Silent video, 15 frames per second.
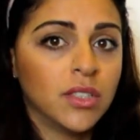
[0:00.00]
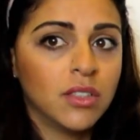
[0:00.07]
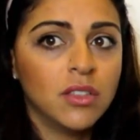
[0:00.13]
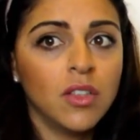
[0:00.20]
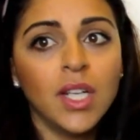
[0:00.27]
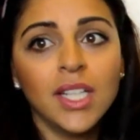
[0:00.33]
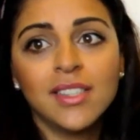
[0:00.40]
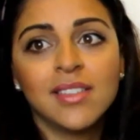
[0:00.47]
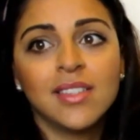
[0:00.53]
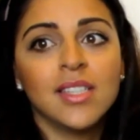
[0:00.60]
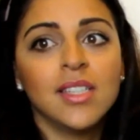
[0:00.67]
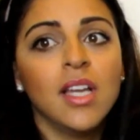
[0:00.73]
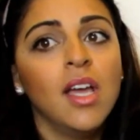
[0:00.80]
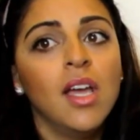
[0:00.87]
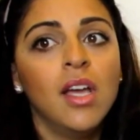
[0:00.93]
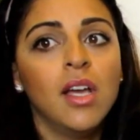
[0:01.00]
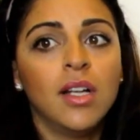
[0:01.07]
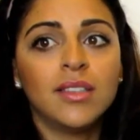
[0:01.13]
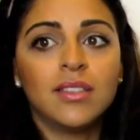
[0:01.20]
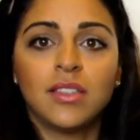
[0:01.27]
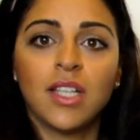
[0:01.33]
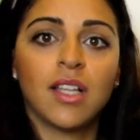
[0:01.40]
So let's
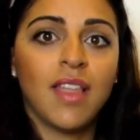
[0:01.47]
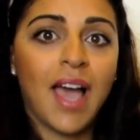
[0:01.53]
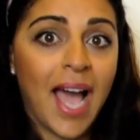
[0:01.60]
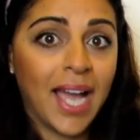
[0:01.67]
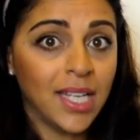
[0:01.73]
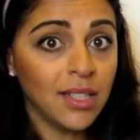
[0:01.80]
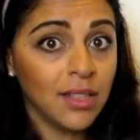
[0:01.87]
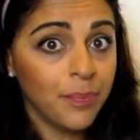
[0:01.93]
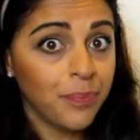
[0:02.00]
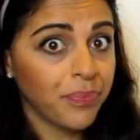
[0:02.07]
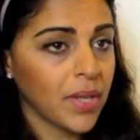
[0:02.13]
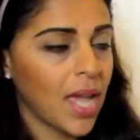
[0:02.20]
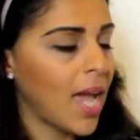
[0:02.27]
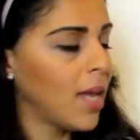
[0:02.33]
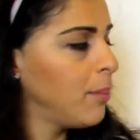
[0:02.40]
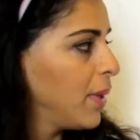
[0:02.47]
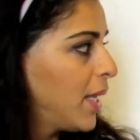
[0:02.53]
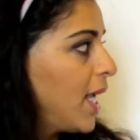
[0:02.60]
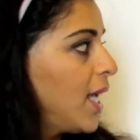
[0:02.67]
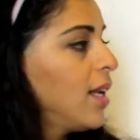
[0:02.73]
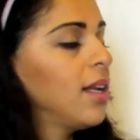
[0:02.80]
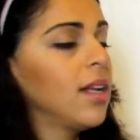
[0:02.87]
take the ayn and
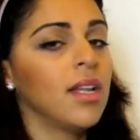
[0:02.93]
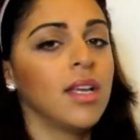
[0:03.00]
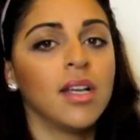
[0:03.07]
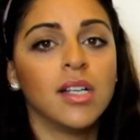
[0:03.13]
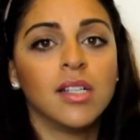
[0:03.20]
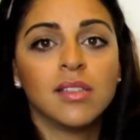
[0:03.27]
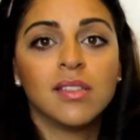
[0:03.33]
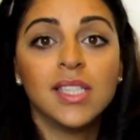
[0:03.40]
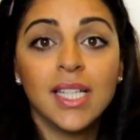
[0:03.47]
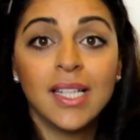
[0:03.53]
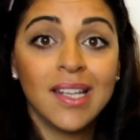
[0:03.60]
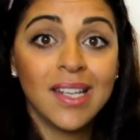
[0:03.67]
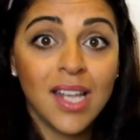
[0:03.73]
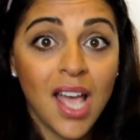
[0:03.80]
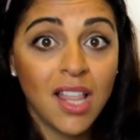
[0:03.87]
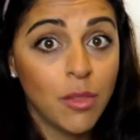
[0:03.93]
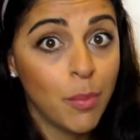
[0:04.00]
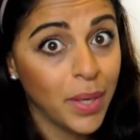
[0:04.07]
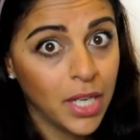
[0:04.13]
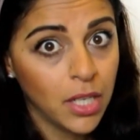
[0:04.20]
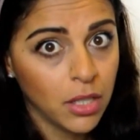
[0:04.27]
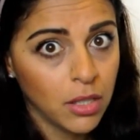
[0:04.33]
begin seeing it at the
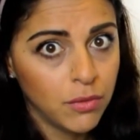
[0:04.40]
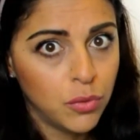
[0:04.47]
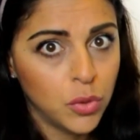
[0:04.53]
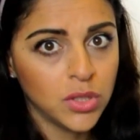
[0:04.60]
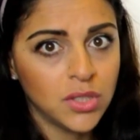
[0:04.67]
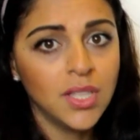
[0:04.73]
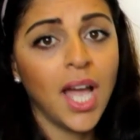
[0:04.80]
beginning of words.